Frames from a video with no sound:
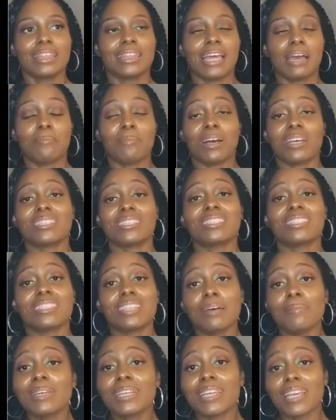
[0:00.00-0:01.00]
that my
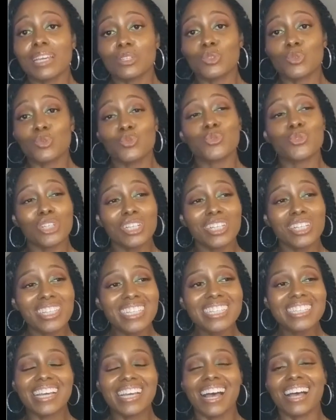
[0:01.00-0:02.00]
stomach has
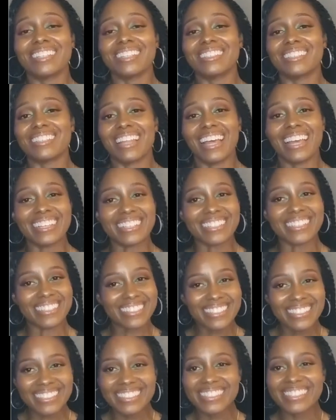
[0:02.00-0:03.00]
really gotten like
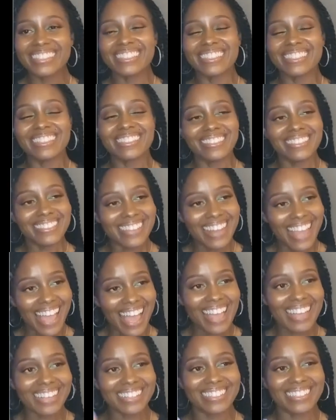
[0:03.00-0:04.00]

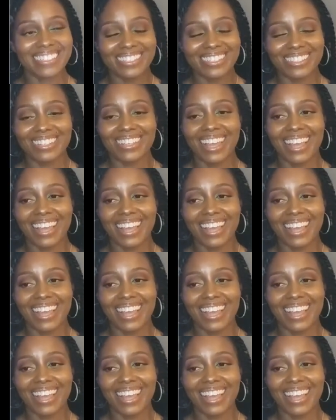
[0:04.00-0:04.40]
snatched.